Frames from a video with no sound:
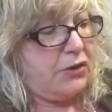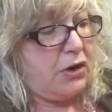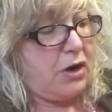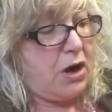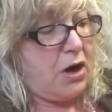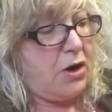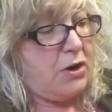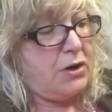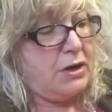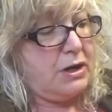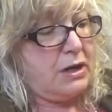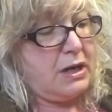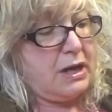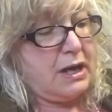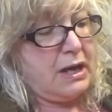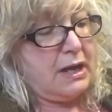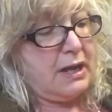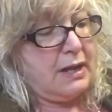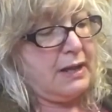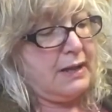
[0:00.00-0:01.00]
garden,
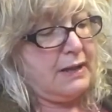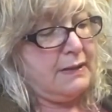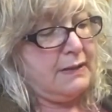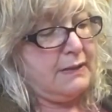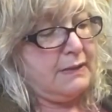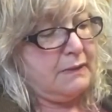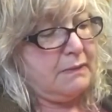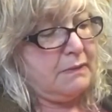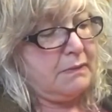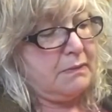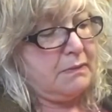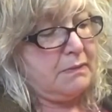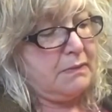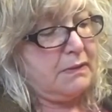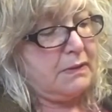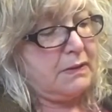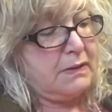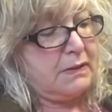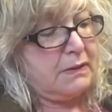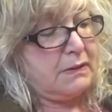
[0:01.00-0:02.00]

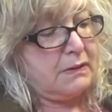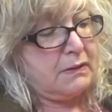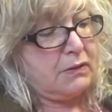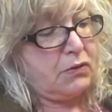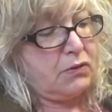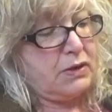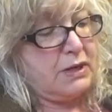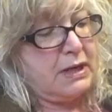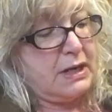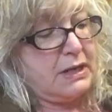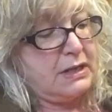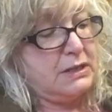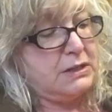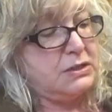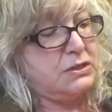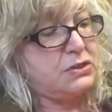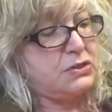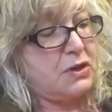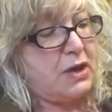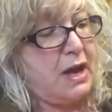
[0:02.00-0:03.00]
and green
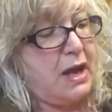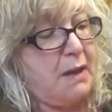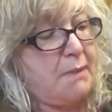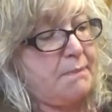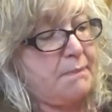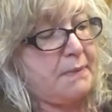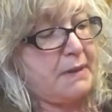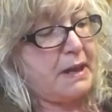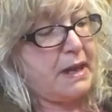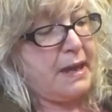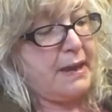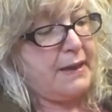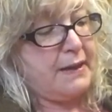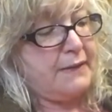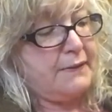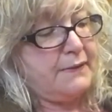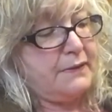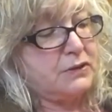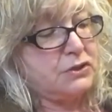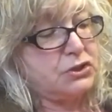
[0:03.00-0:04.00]
onions are up
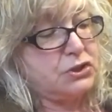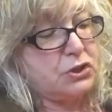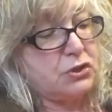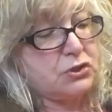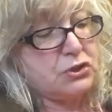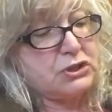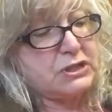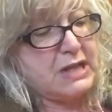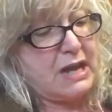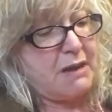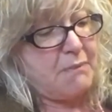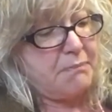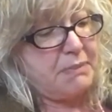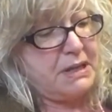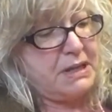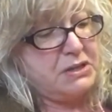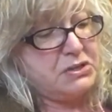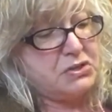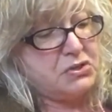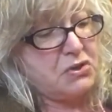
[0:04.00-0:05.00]
and the sugar snap
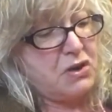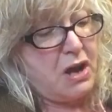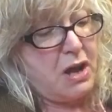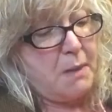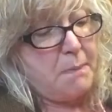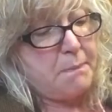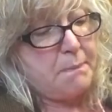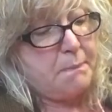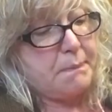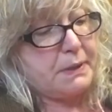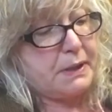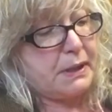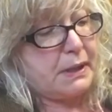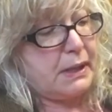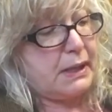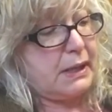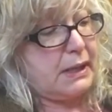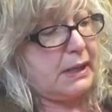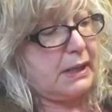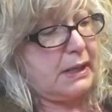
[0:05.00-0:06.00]
peas are up,
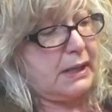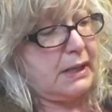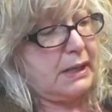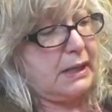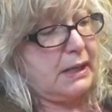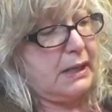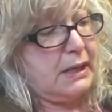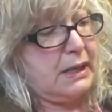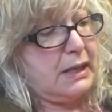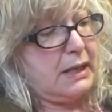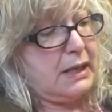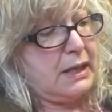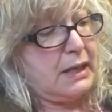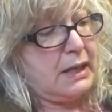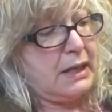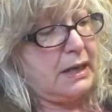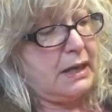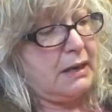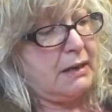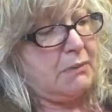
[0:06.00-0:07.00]

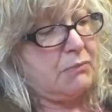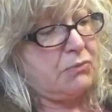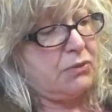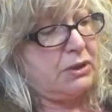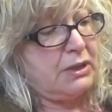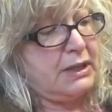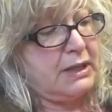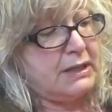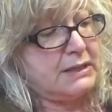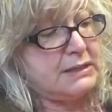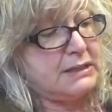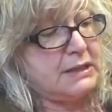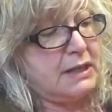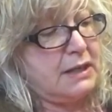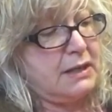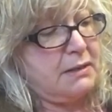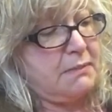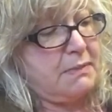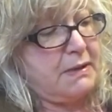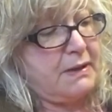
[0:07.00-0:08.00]
and I'm really
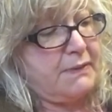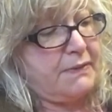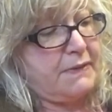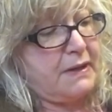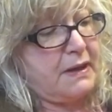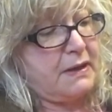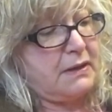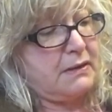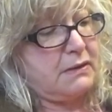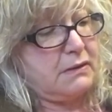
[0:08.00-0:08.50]
excited about that.